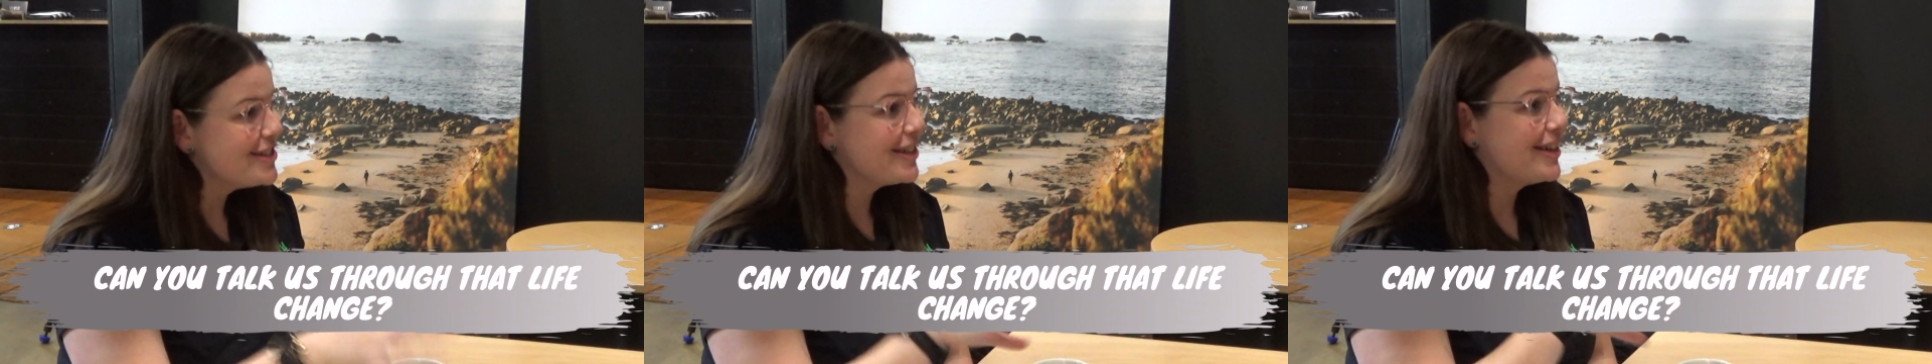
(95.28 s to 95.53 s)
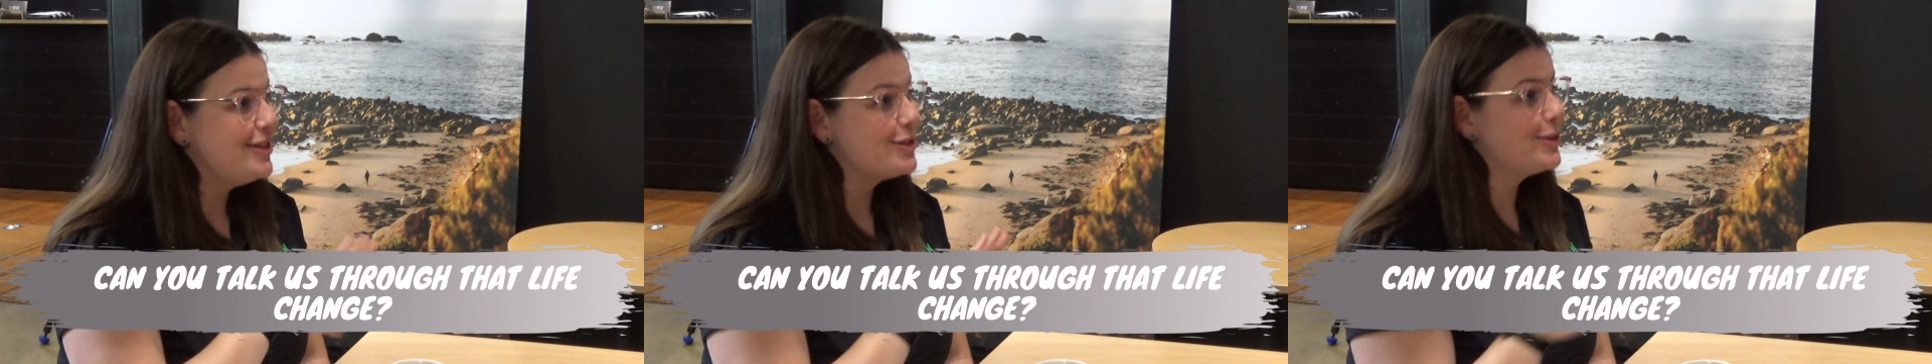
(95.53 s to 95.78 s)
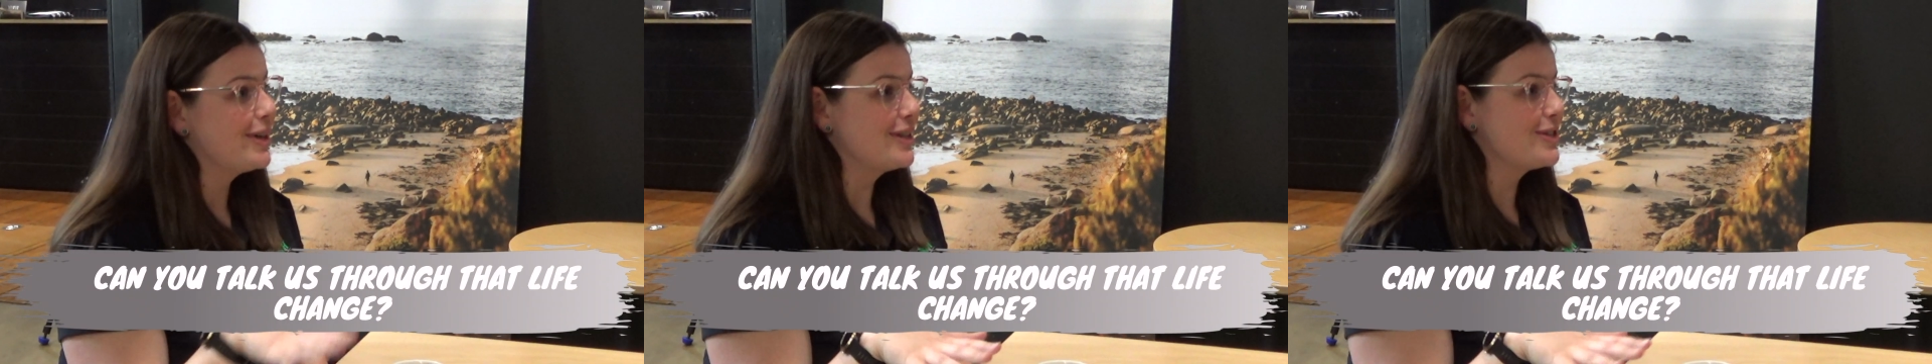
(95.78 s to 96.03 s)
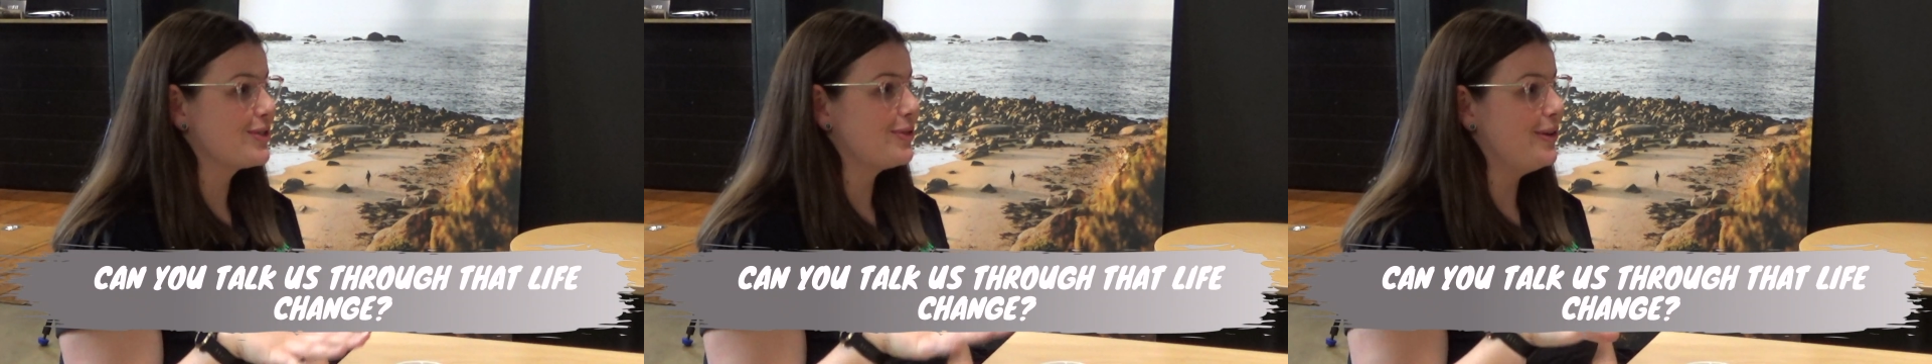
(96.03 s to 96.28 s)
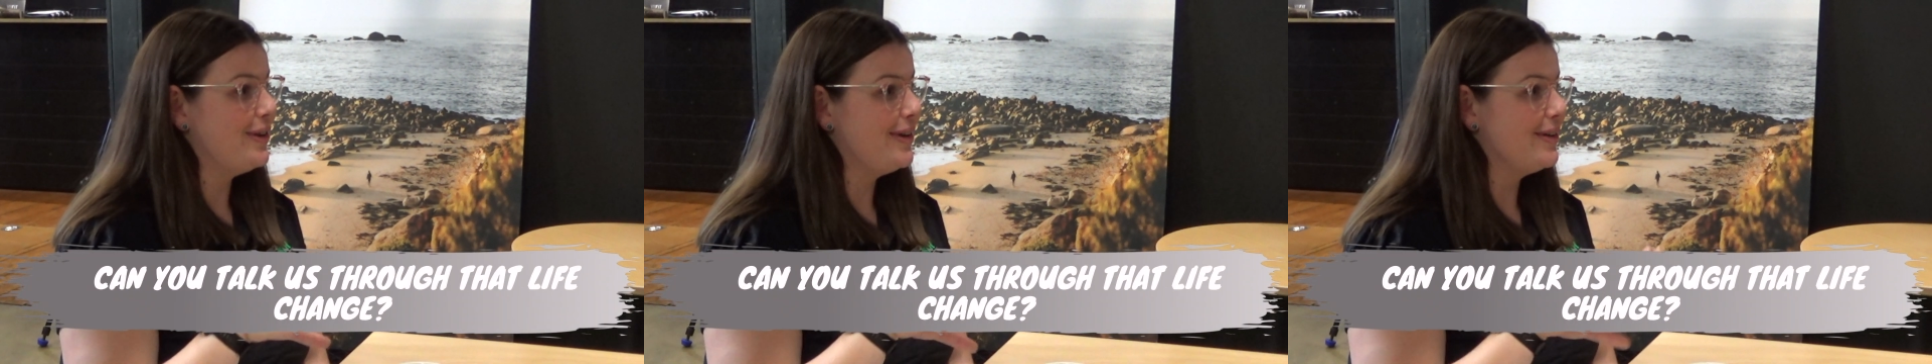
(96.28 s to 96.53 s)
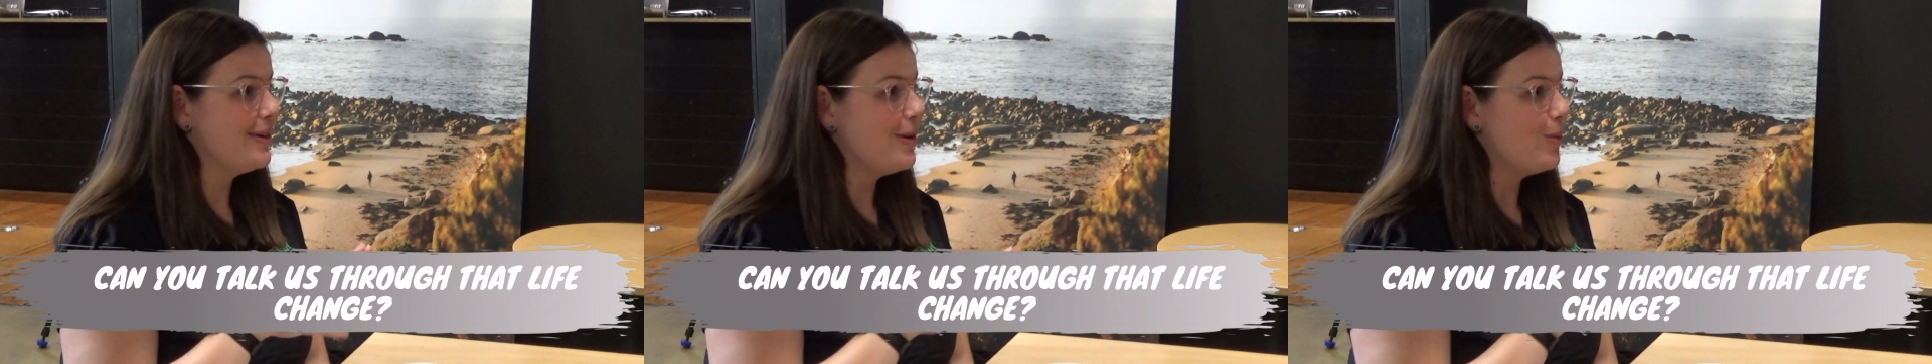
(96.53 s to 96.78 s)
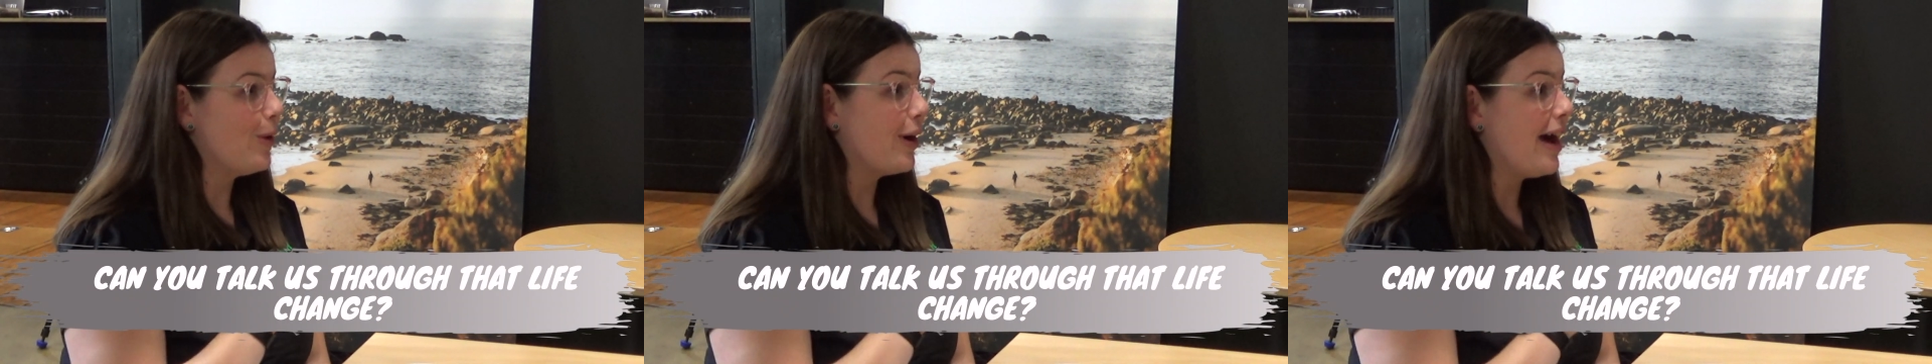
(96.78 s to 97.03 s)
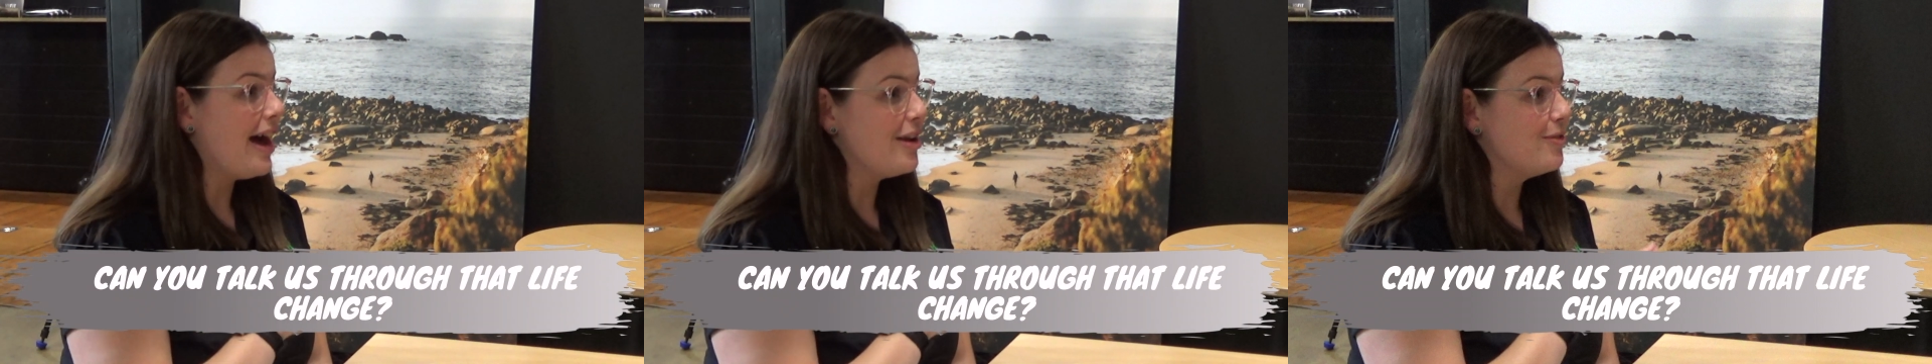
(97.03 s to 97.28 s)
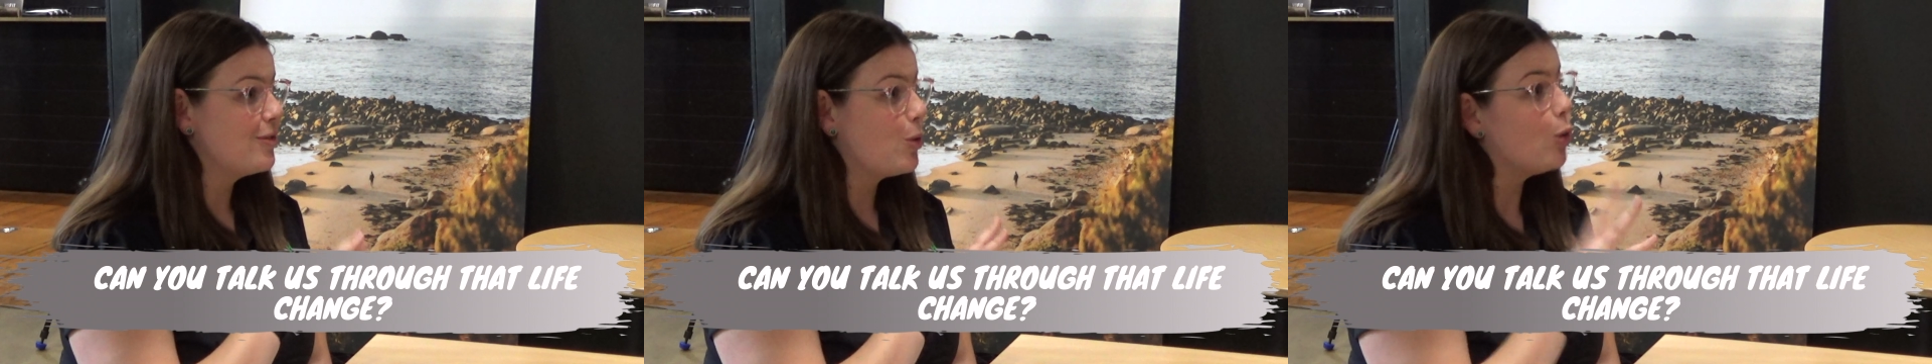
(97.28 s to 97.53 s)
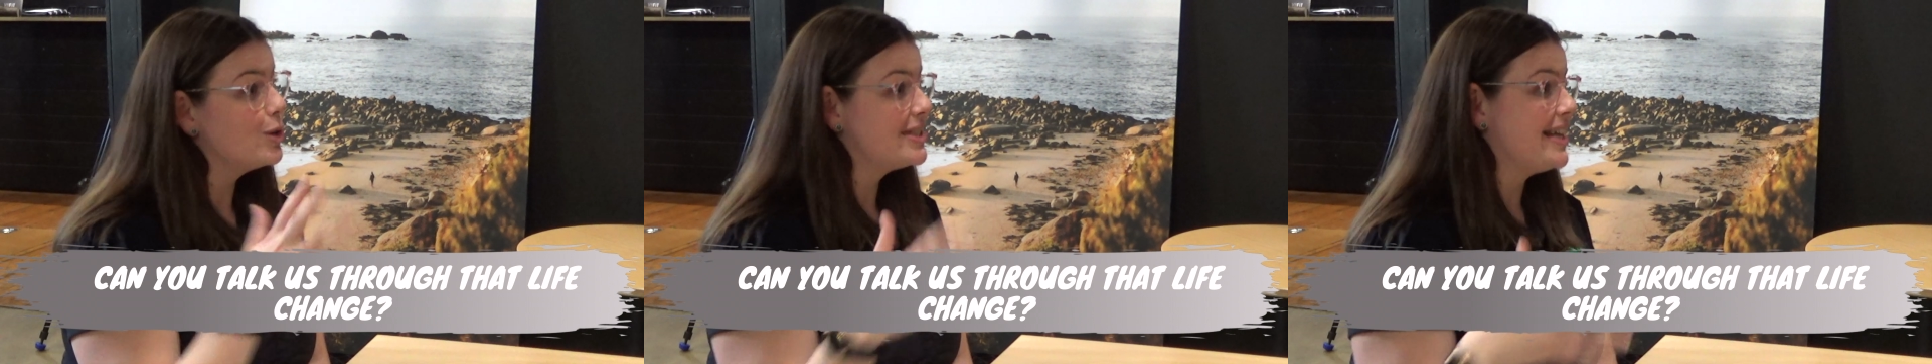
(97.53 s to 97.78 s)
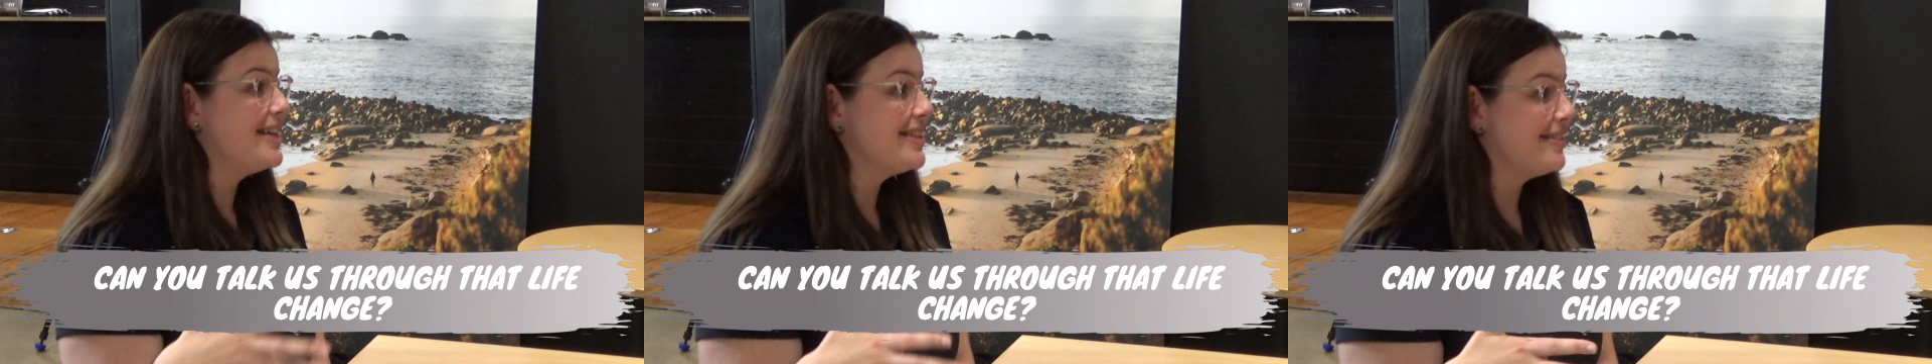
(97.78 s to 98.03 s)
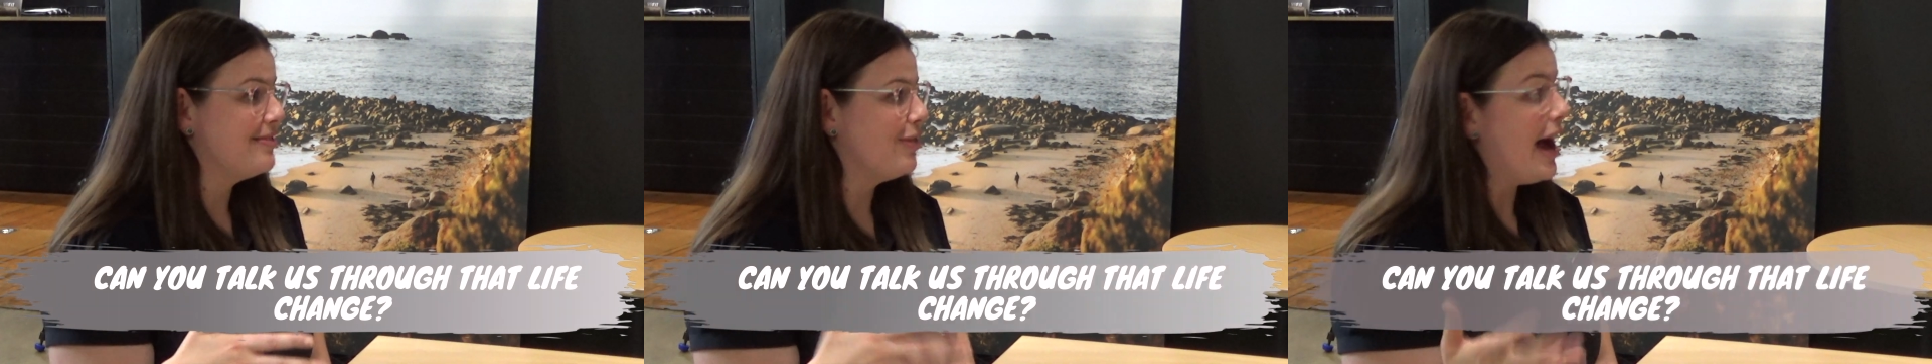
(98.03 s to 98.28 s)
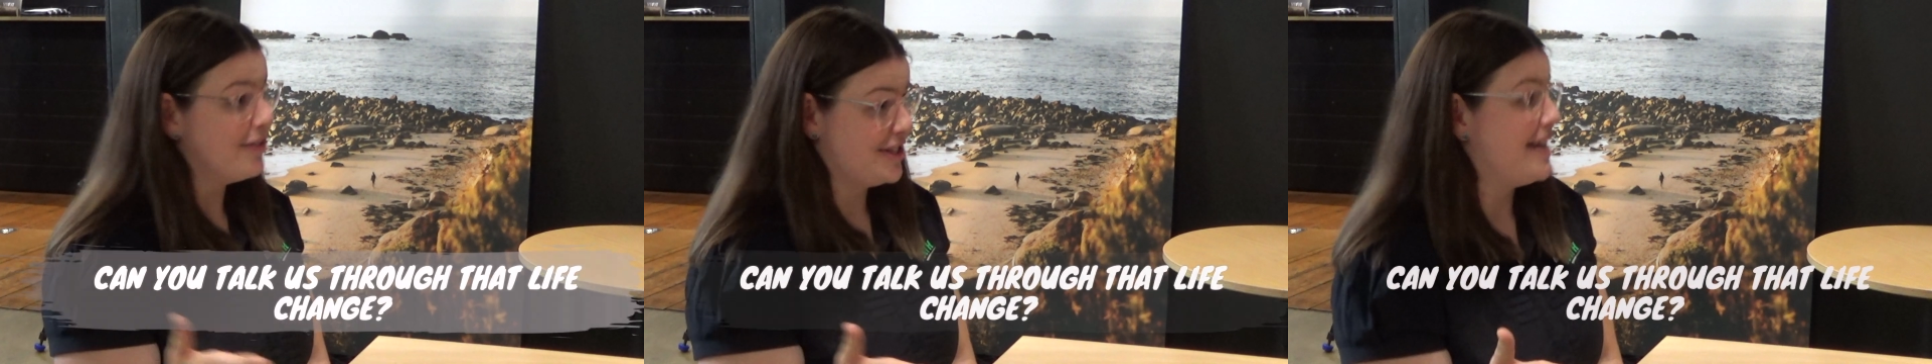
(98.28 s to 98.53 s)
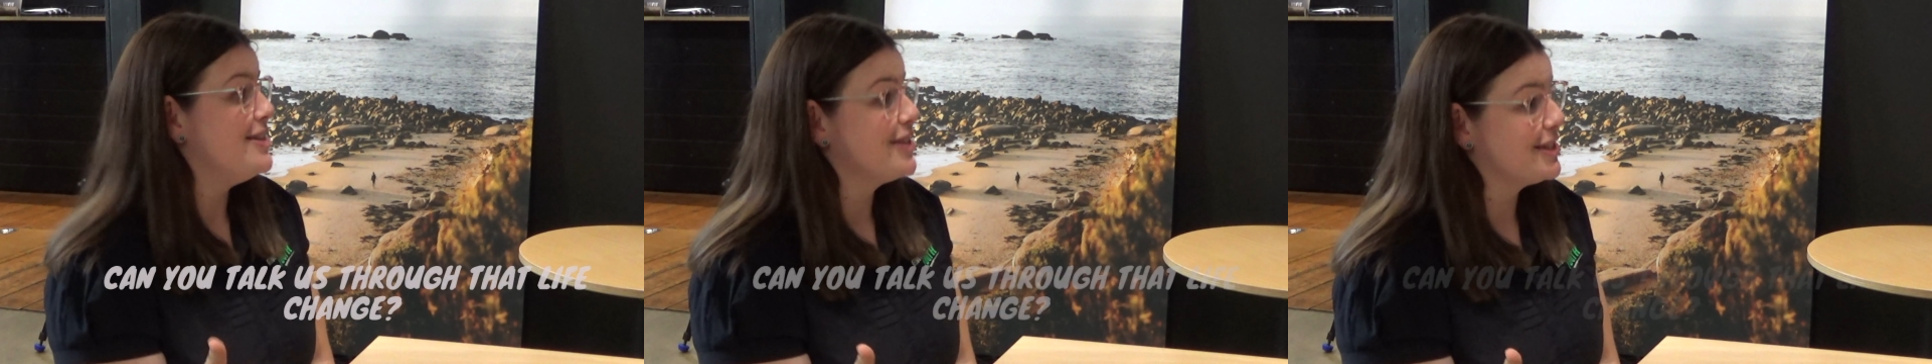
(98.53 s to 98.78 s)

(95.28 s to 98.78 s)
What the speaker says: So can you talk us through what kind of caused that life change, I